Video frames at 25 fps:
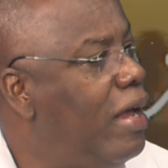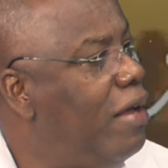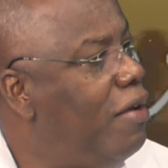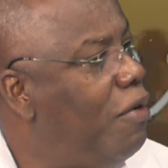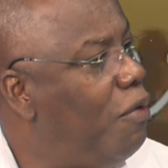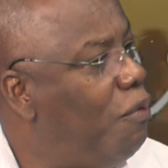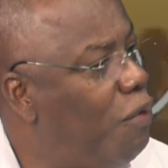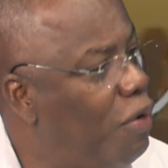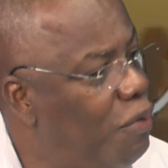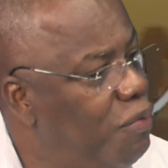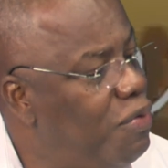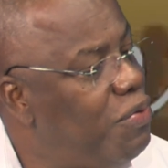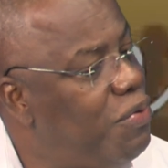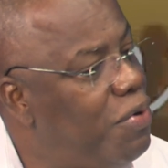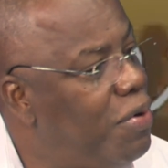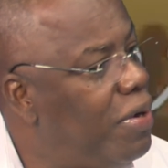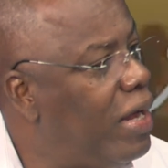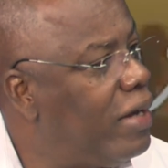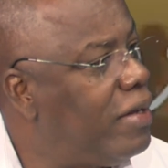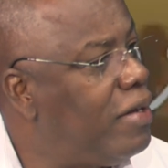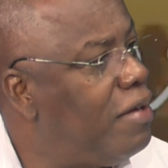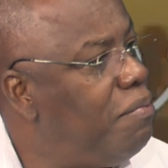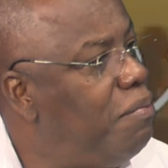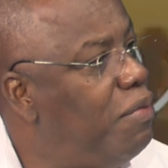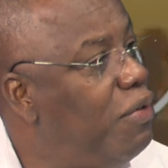what we were
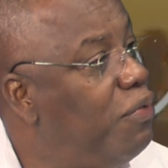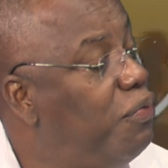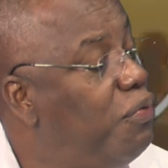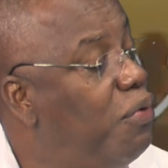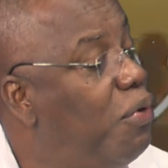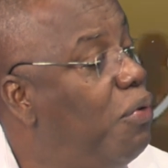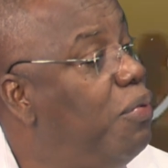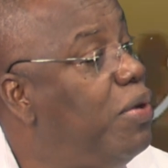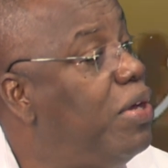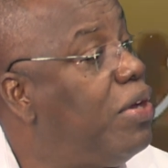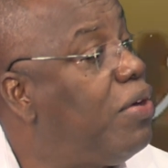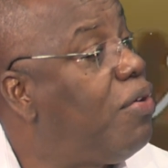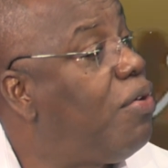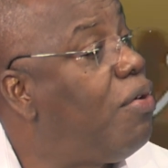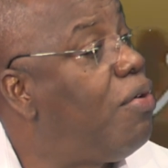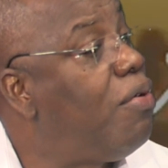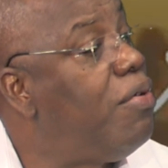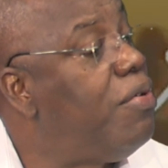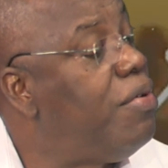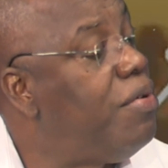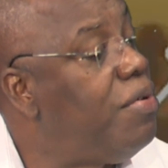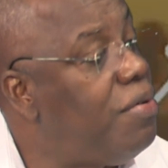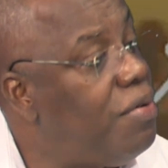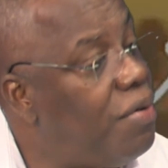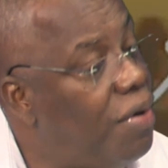getting before, we
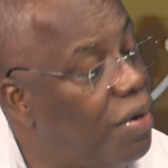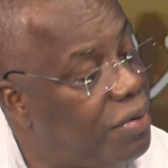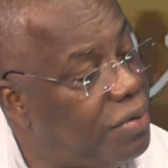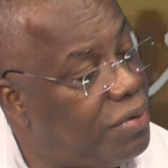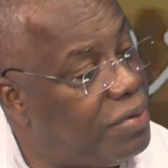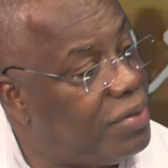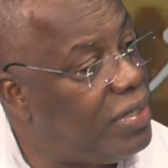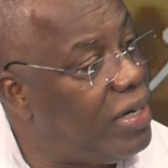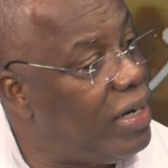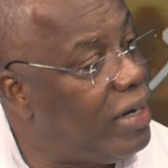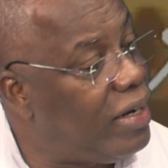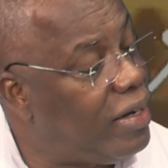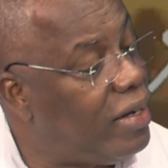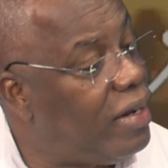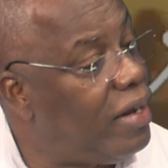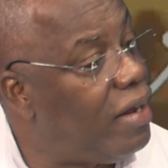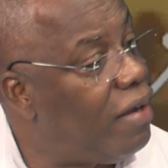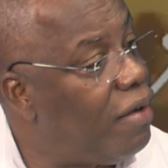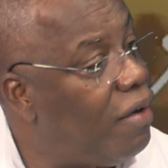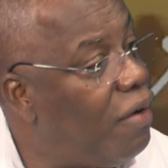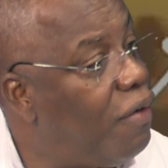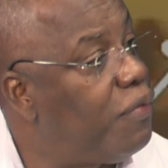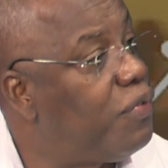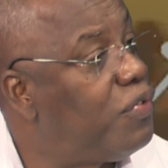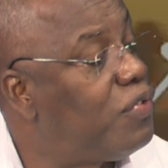could not take
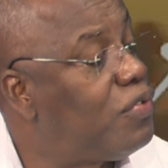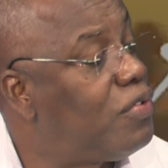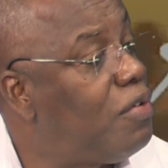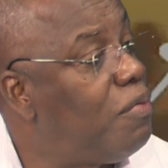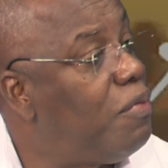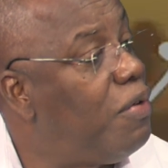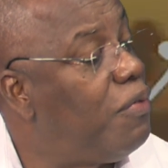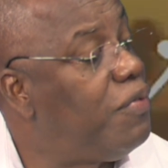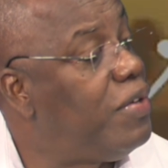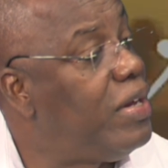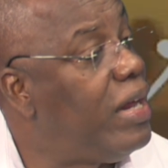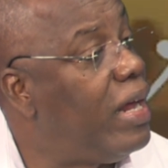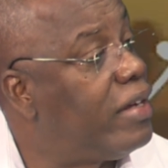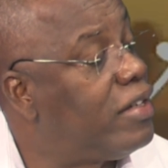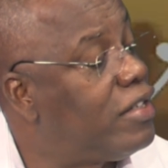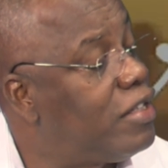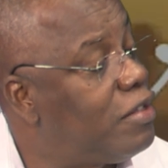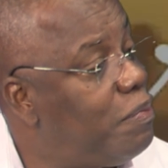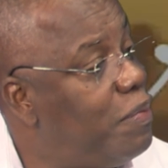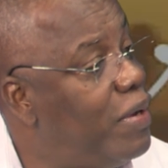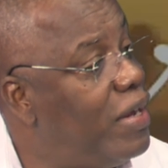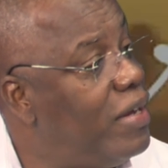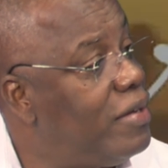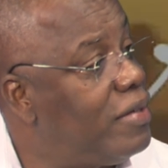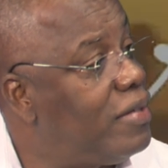care of some of the
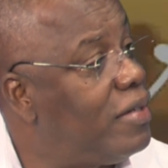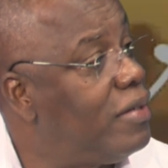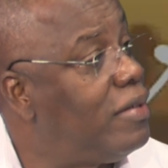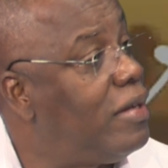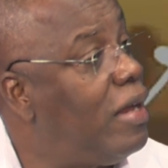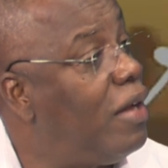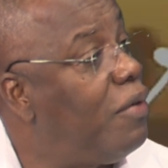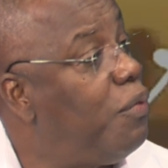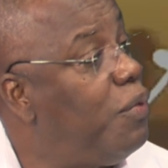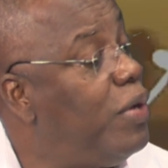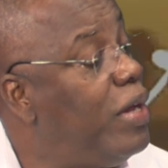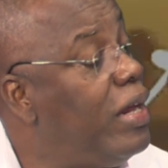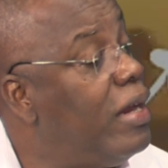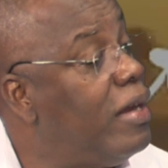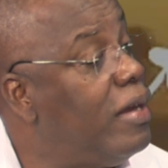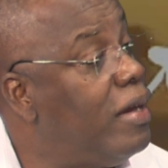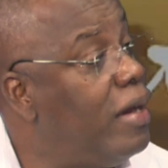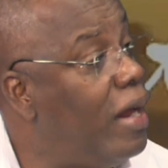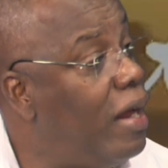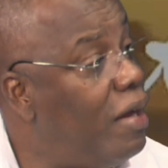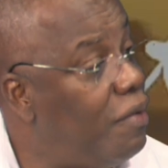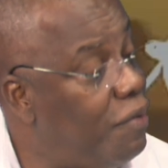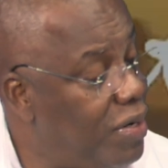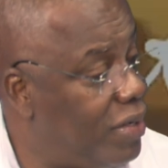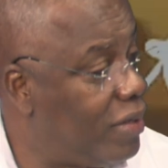expenses that we
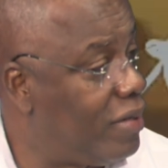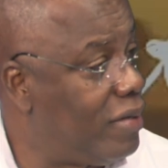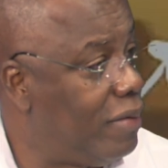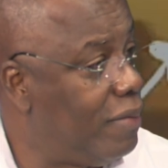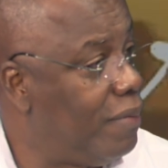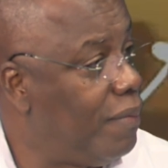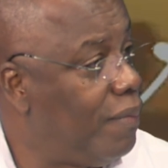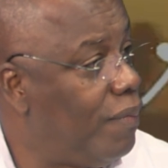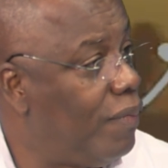inherit.